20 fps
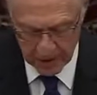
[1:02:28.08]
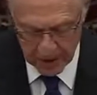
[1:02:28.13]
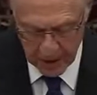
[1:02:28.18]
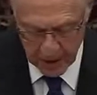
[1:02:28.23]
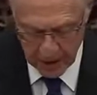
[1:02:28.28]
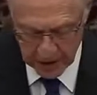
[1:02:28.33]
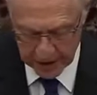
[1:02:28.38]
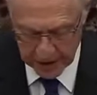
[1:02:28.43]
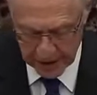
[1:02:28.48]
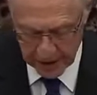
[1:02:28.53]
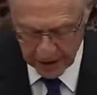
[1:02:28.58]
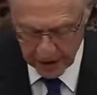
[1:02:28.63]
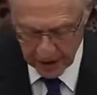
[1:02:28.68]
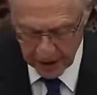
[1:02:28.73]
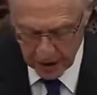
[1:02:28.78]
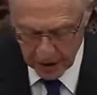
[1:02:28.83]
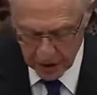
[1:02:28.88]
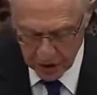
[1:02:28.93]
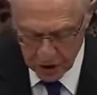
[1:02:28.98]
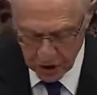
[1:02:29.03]
colleague,
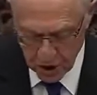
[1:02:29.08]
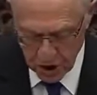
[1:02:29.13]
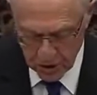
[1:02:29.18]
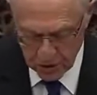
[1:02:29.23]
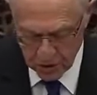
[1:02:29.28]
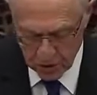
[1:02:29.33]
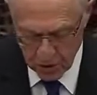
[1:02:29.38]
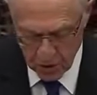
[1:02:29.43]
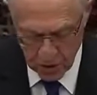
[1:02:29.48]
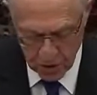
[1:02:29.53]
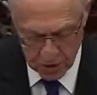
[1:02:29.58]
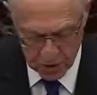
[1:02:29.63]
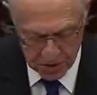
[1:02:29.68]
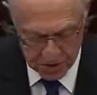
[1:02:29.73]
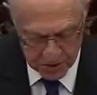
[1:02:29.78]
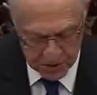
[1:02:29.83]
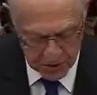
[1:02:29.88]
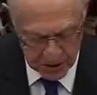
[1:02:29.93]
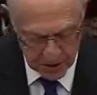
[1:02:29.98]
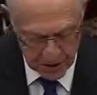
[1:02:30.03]
John
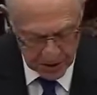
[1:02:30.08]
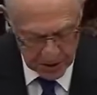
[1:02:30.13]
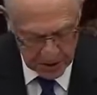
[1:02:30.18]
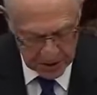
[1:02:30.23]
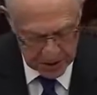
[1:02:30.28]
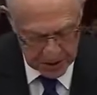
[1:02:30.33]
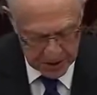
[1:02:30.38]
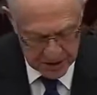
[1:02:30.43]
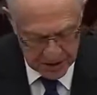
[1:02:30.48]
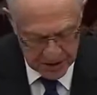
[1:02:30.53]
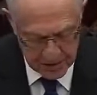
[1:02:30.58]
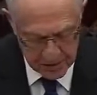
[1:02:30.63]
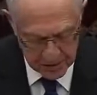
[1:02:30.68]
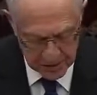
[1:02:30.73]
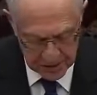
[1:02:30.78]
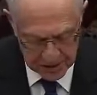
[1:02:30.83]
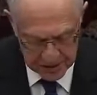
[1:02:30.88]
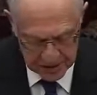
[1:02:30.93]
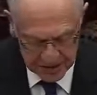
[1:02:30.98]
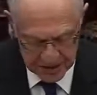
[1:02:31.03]
Rawls. It is
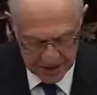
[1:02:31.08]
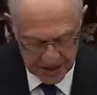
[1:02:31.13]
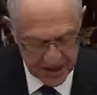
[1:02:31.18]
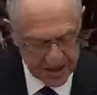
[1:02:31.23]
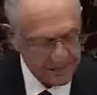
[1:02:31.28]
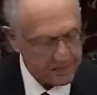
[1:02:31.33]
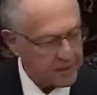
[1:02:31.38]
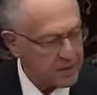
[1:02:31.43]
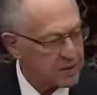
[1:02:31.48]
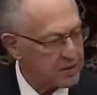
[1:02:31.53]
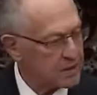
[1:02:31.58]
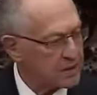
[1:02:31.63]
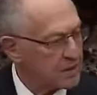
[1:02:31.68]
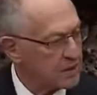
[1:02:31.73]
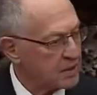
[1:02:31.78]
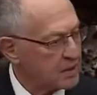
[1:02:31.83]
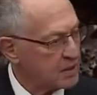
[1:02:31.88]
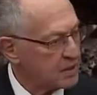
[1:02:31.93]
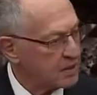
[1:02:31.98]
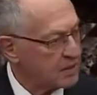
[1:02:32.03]
simple in its statement,
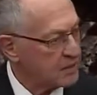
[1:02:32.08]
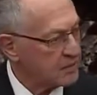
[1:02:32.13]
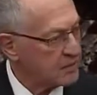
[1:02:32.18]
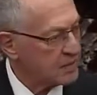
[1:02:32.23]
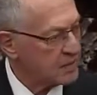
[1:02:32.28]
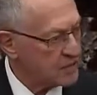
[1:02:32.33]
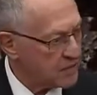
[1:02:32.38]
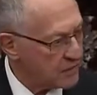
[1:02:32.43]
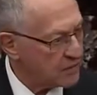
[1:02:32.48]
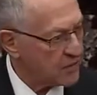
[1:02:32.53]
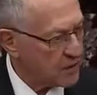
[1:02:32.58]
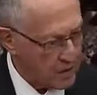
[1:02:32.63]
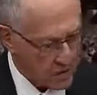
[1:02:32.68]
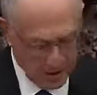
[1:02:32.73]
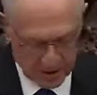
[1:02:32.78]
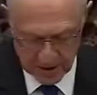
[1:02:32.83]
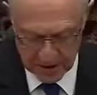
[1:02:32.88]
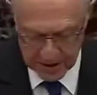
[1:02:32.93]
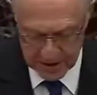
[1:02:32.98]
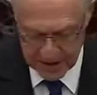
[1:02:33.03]
but
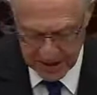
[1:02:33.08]
difficult in its